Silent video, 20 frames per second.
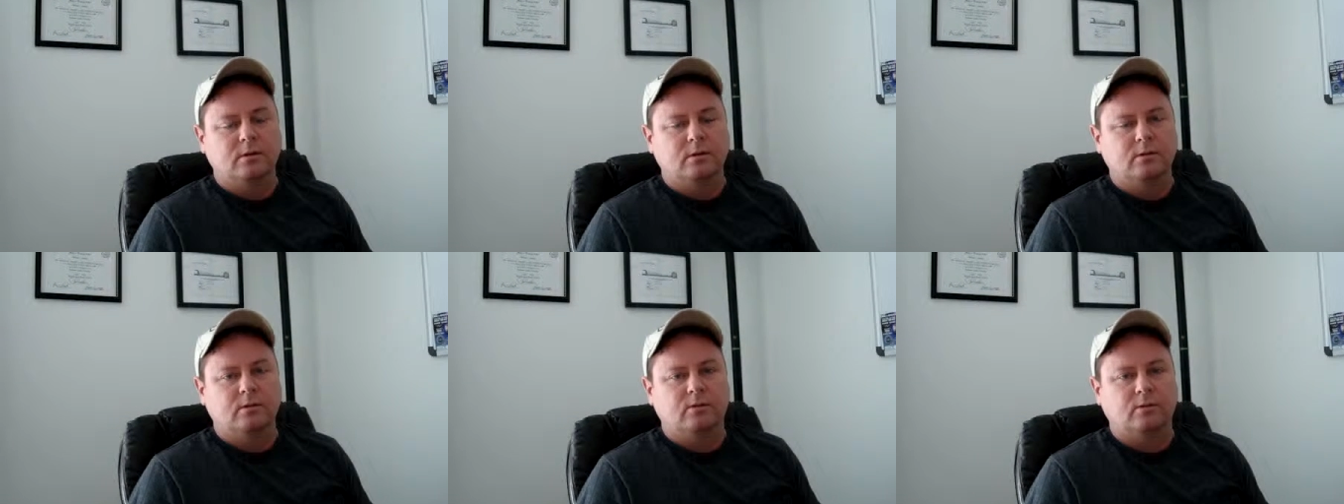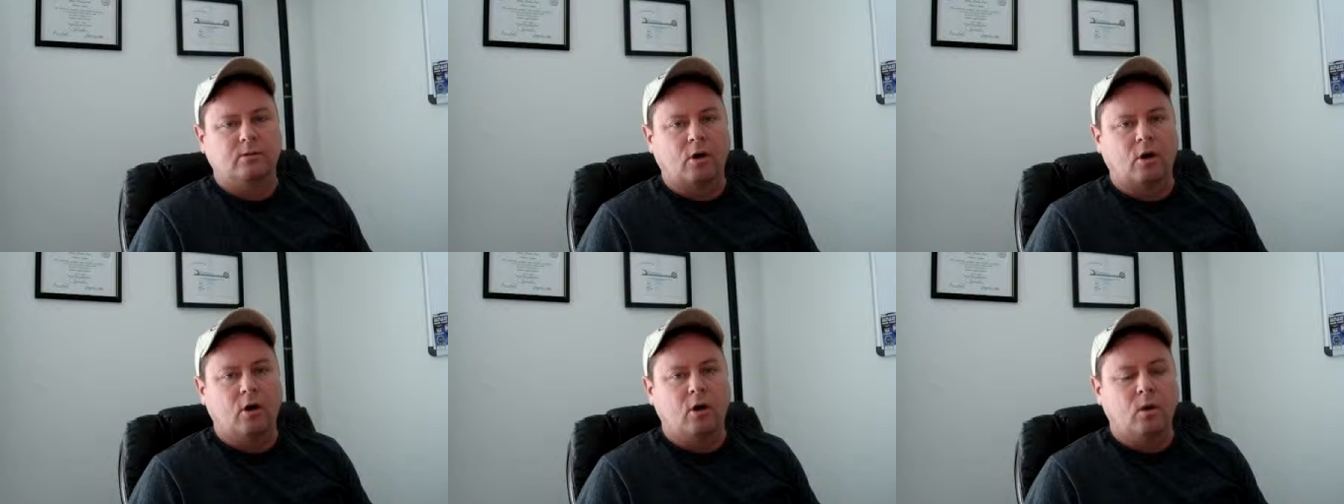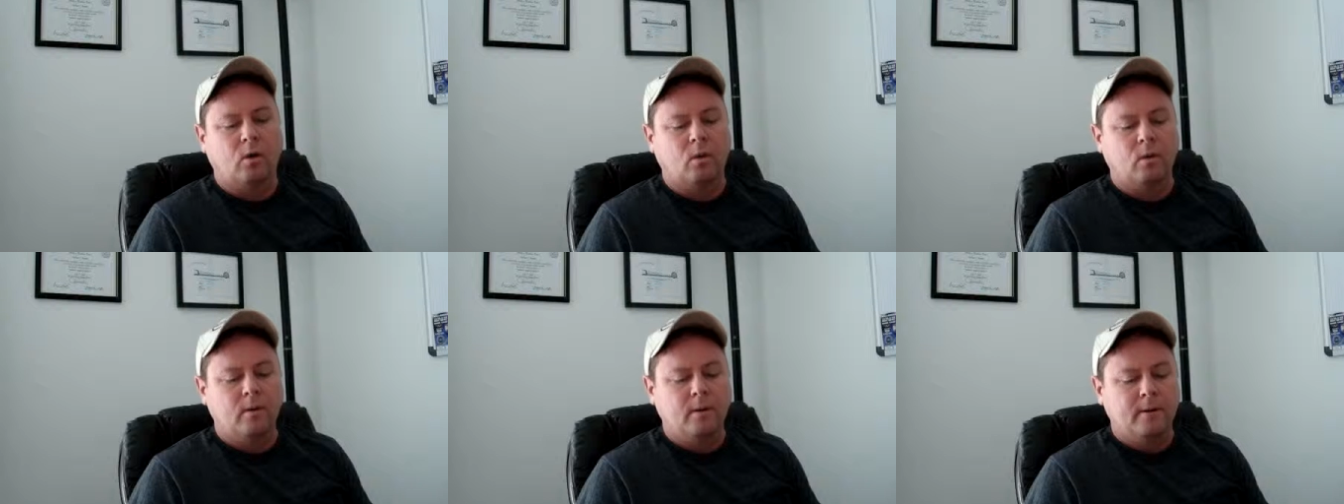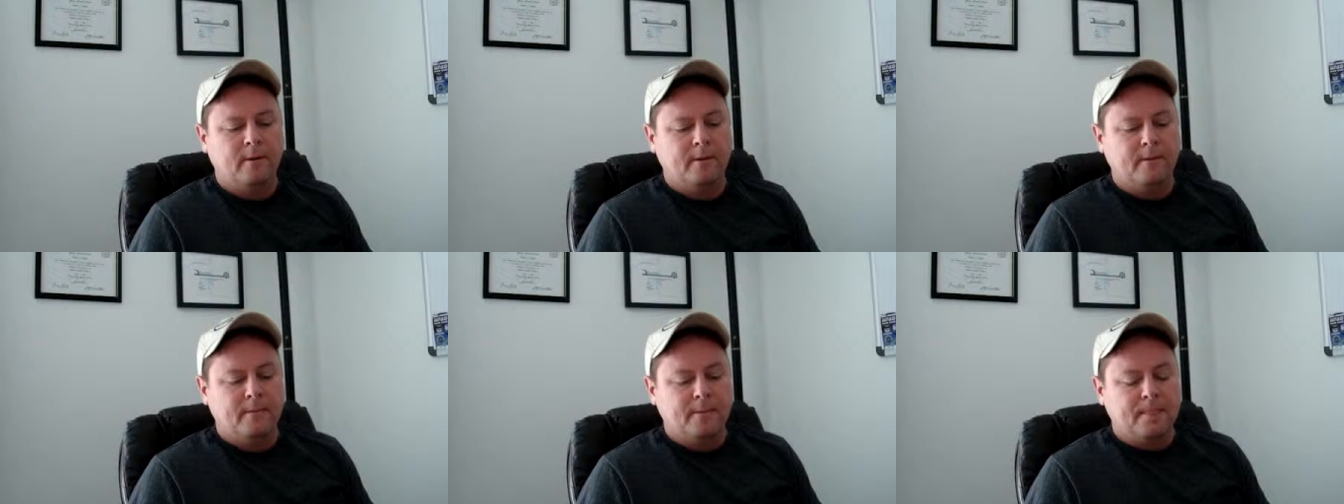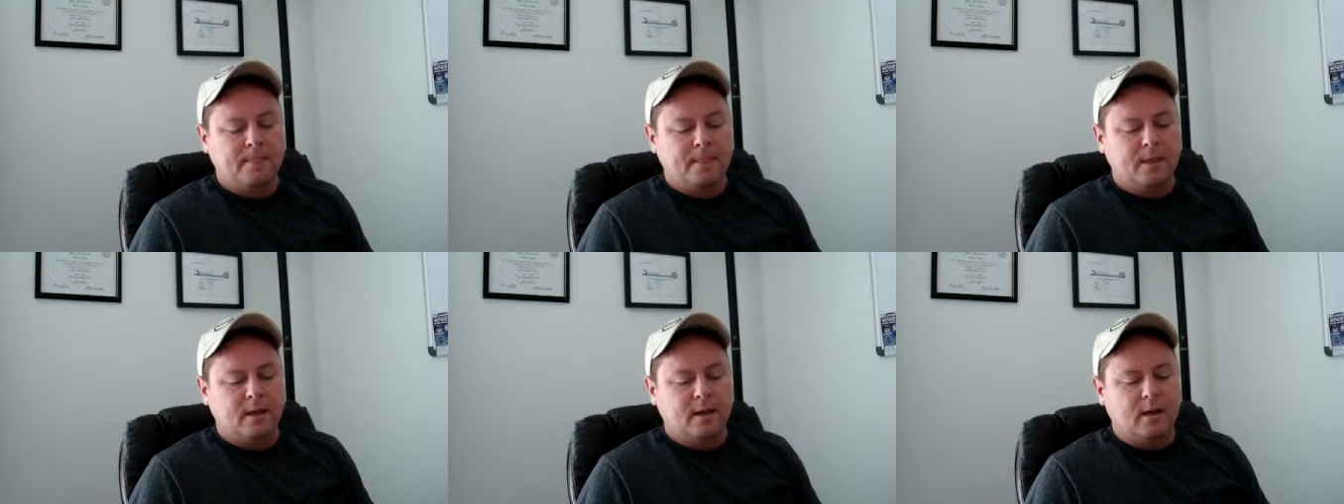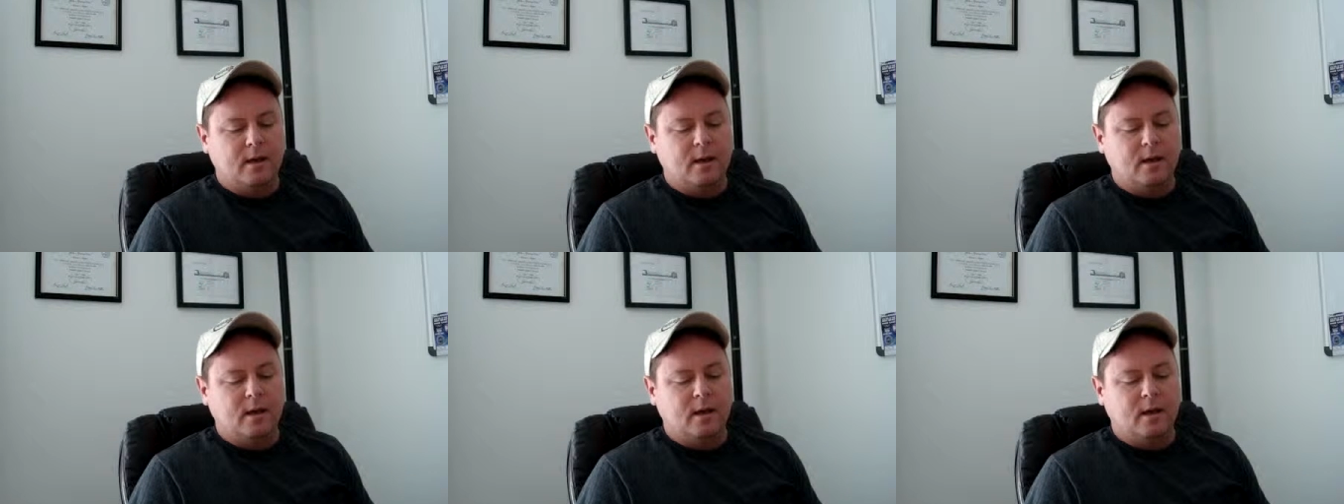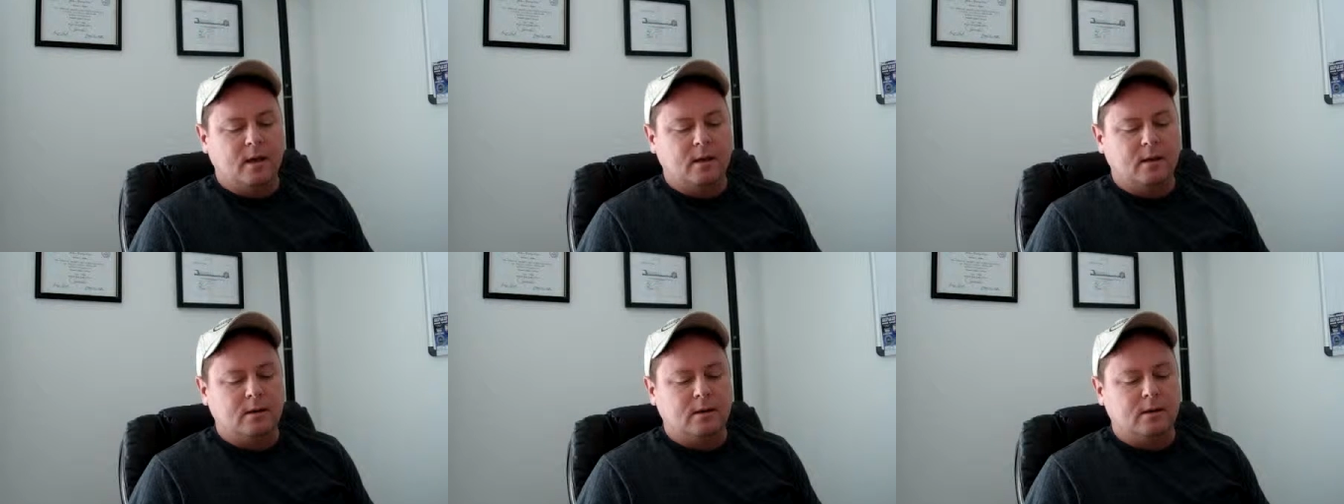So
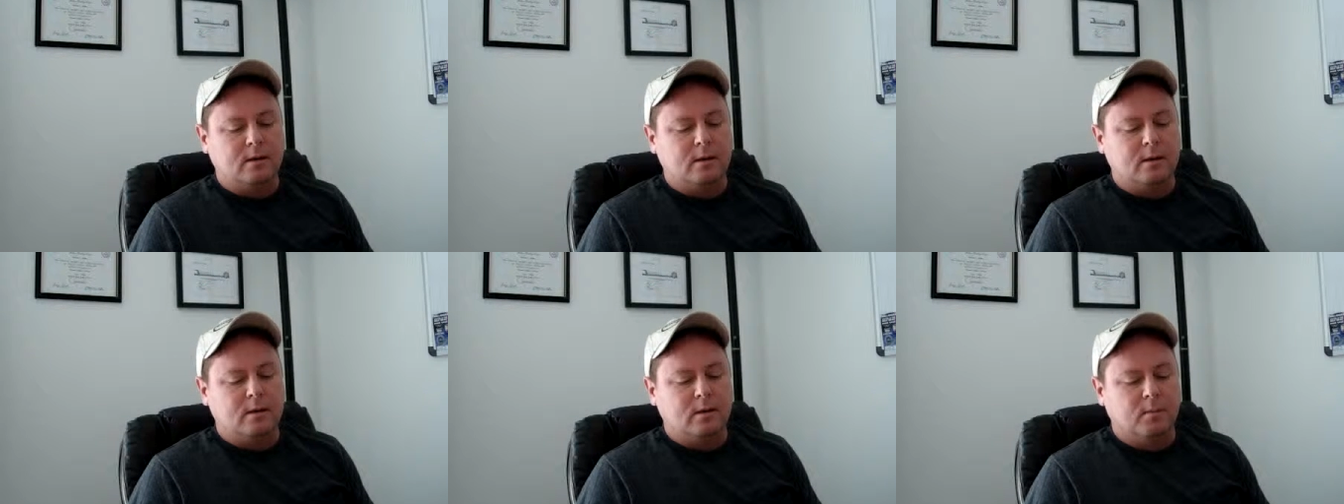in